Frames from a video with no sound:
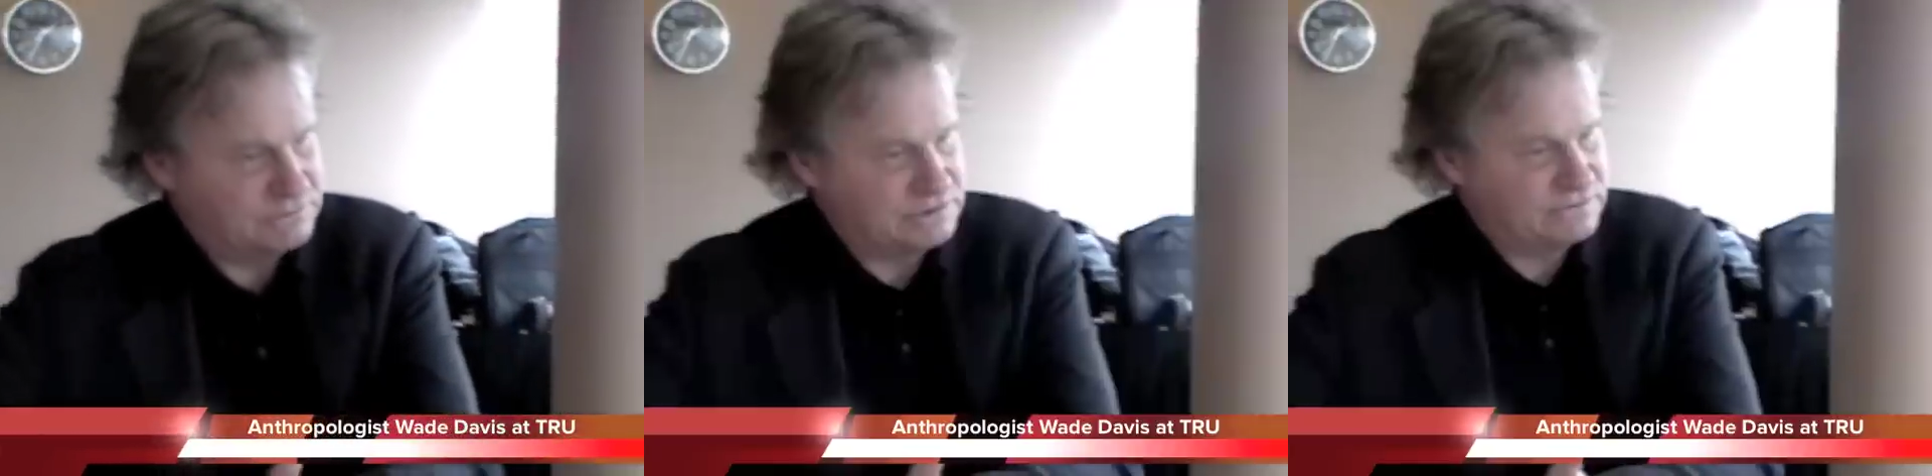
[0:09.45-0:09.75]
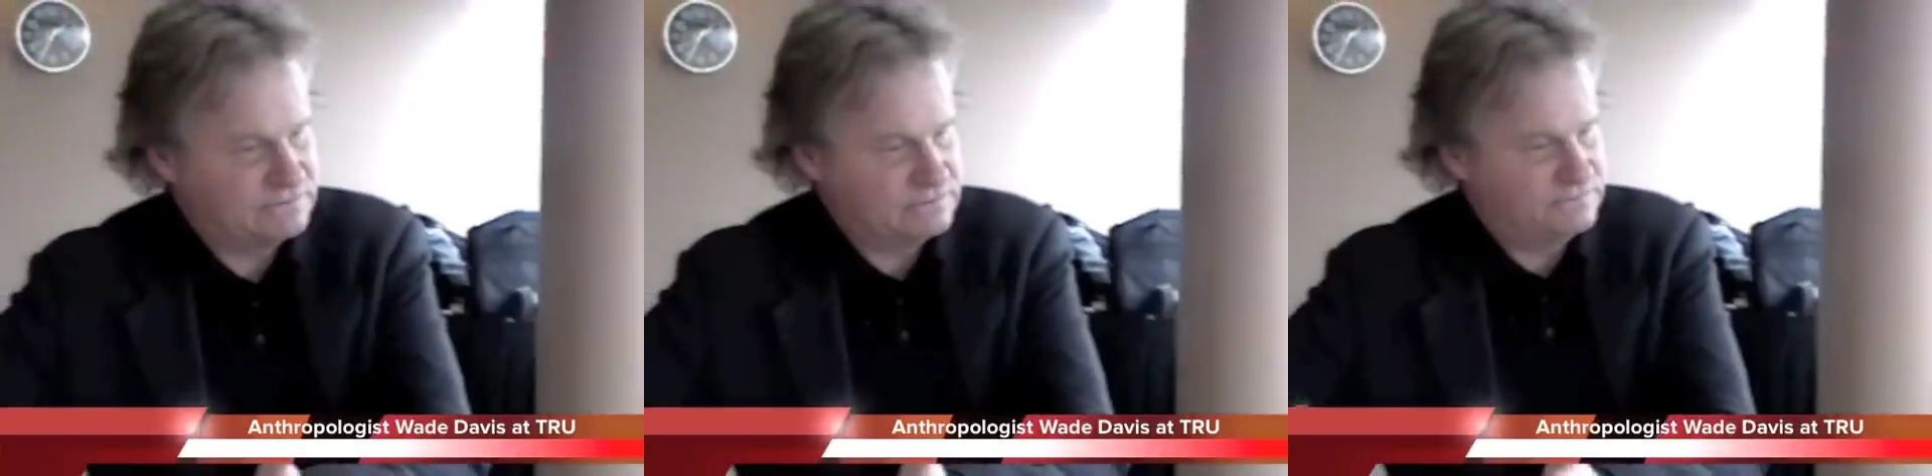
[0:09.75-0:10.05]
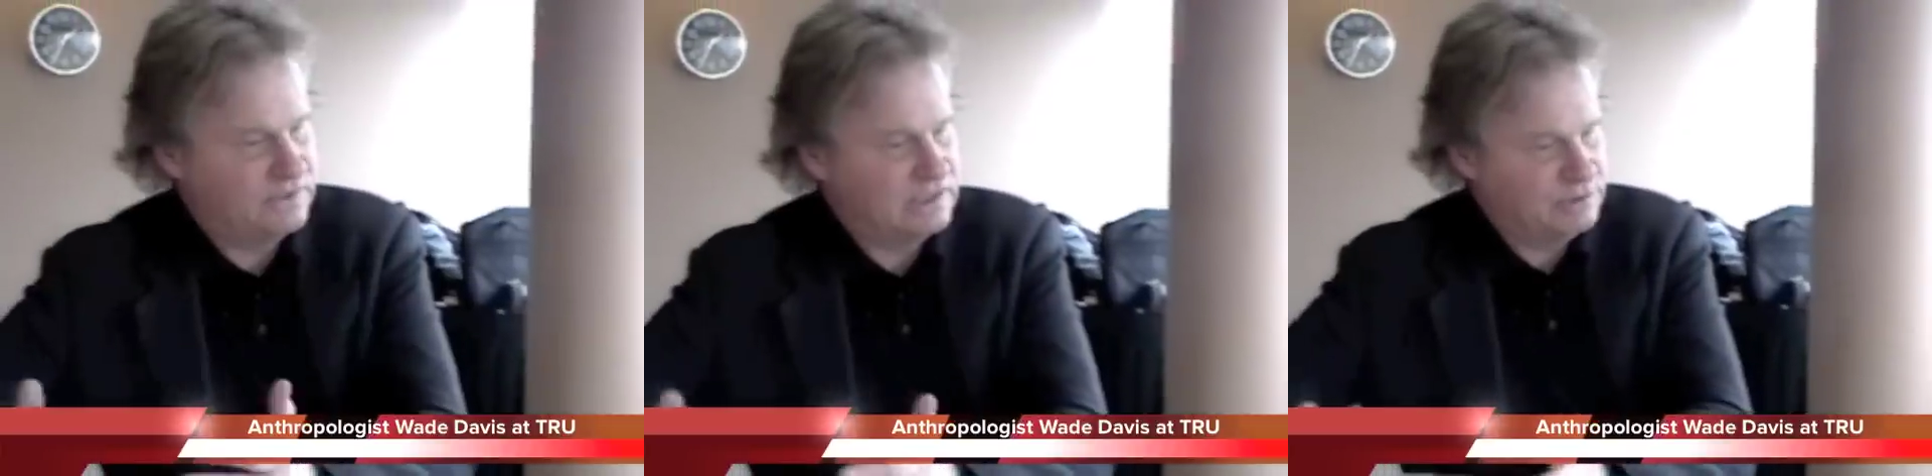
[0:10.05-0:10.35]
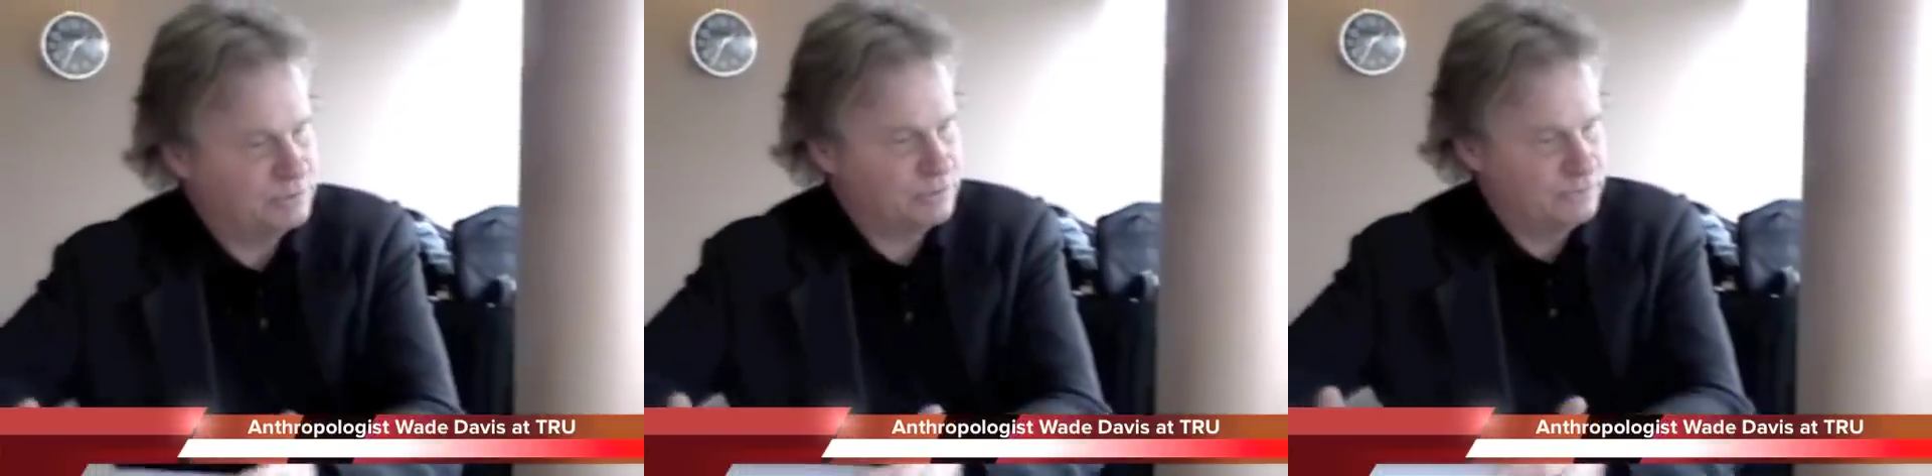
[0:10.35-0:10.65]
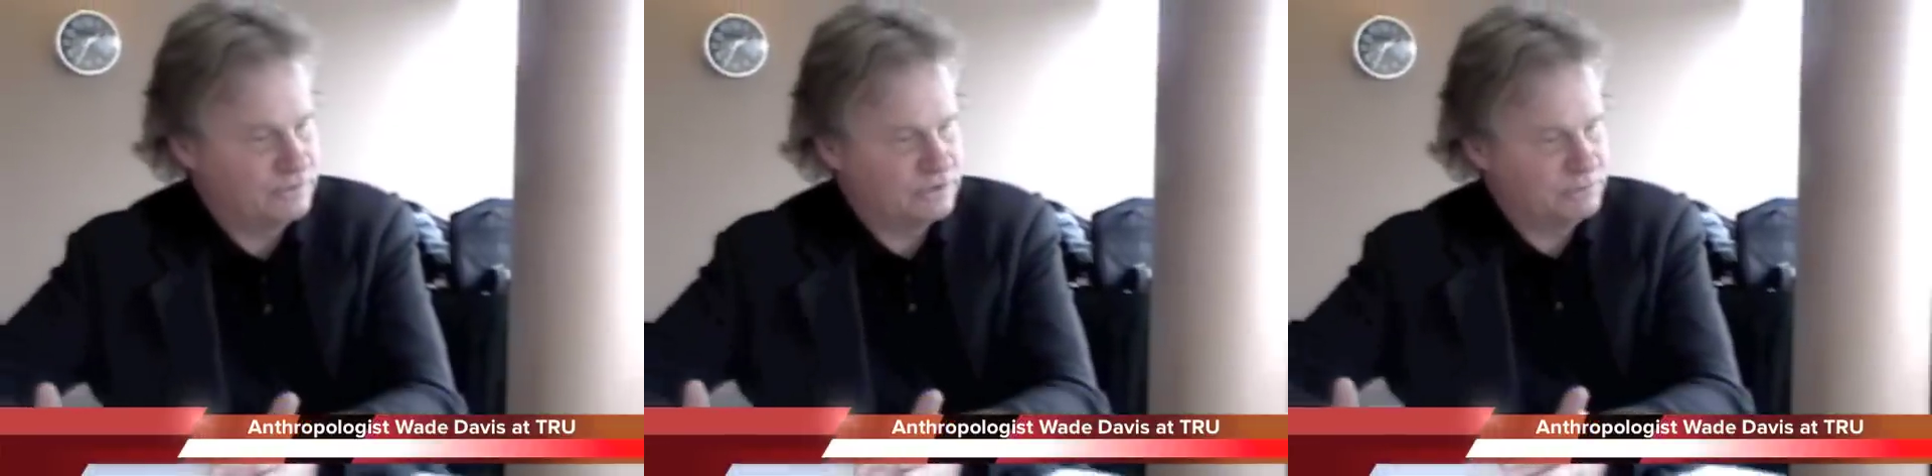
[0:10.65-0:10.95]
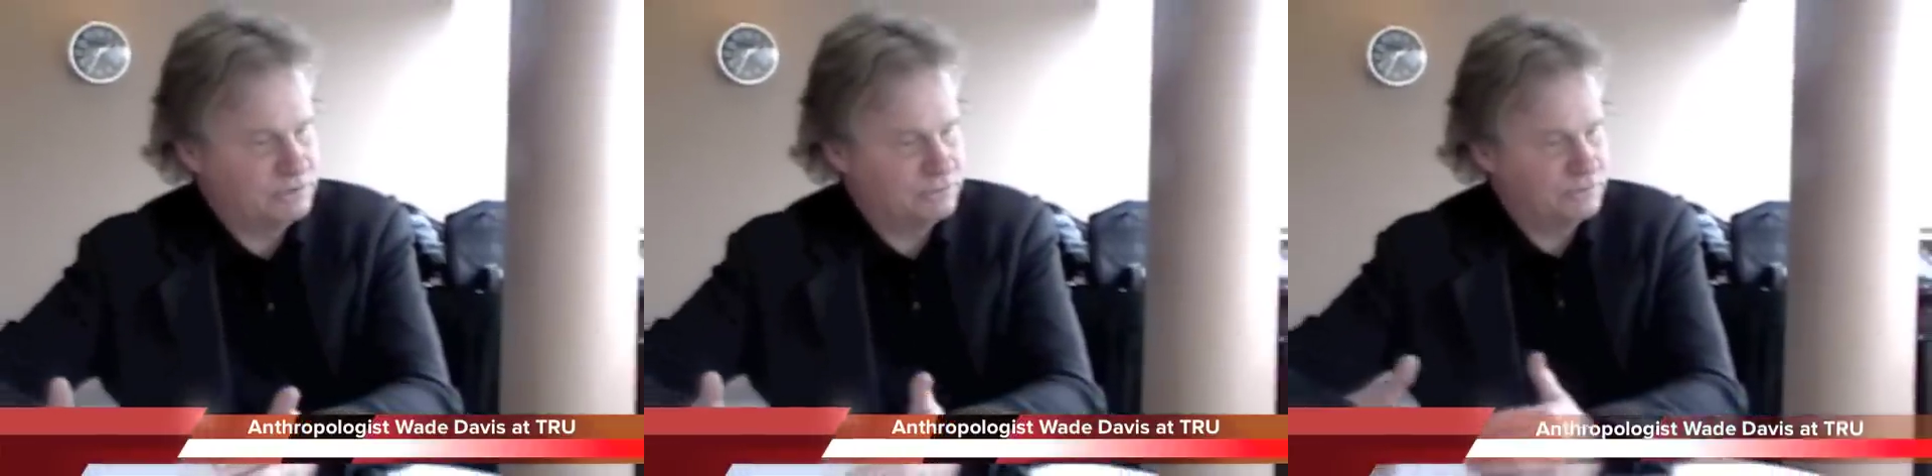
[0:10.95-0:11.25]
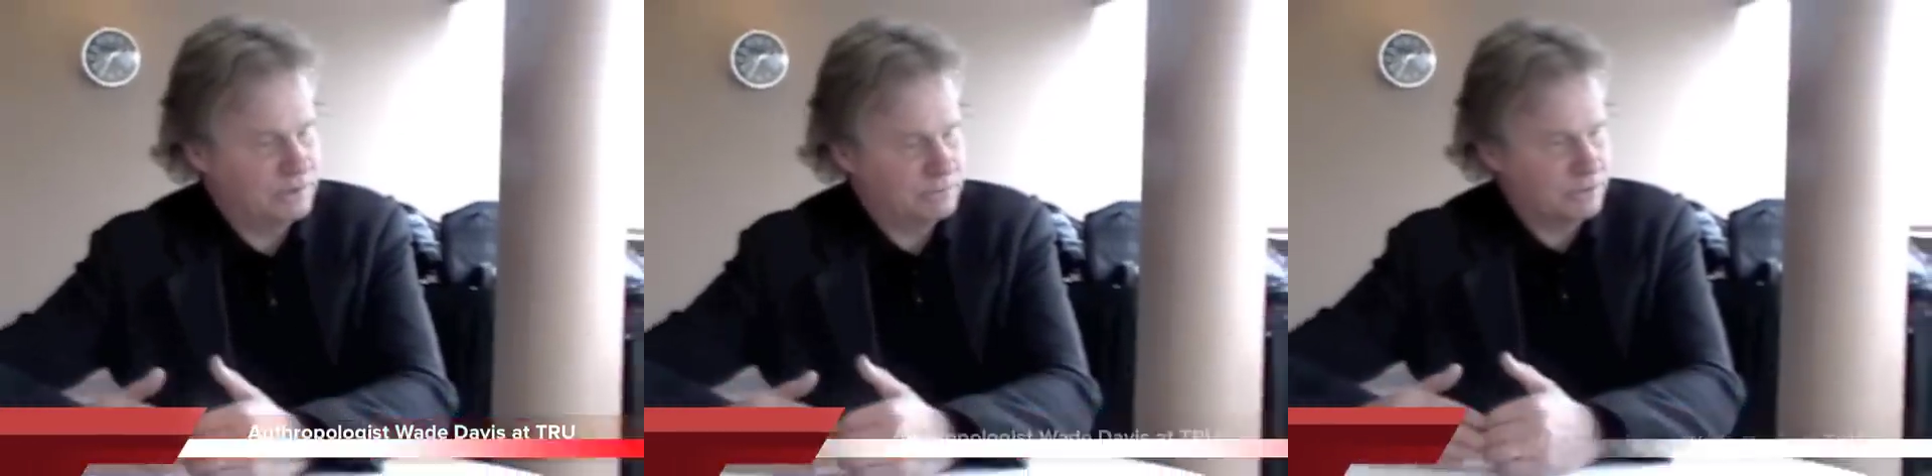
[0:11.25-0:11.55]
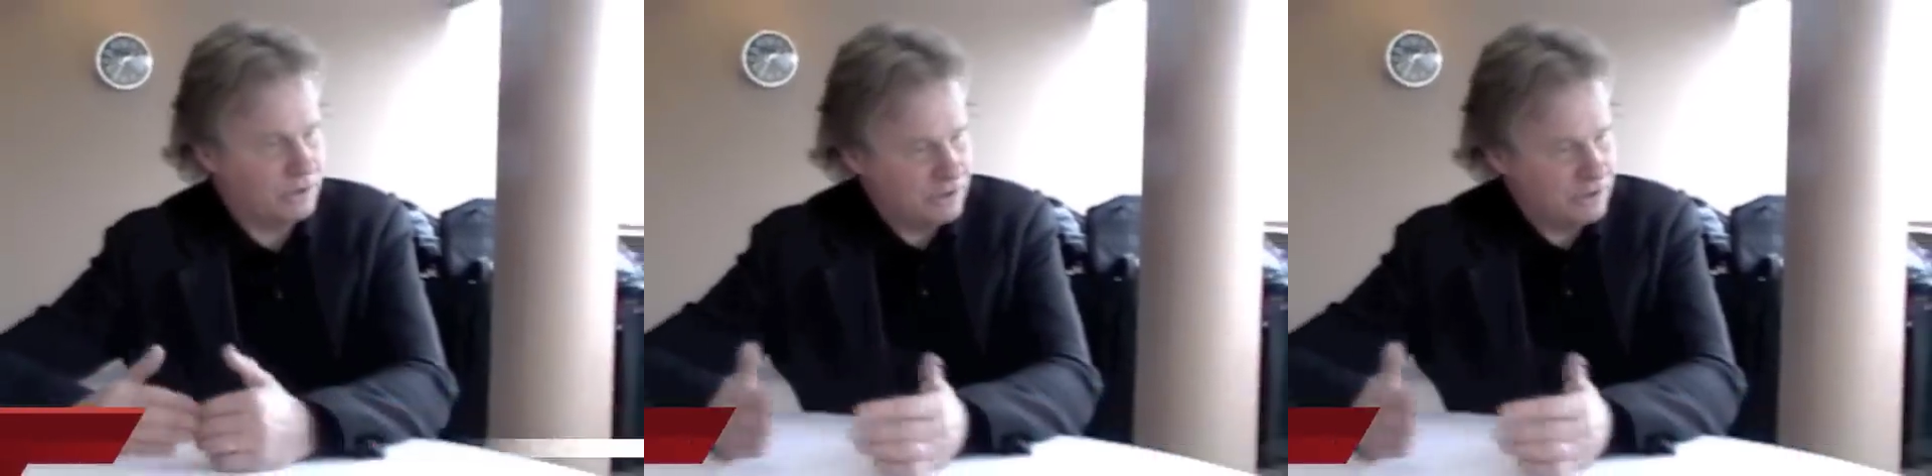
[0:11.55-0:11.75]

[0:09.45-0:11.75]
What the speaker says: which has finally proven it to be true that we're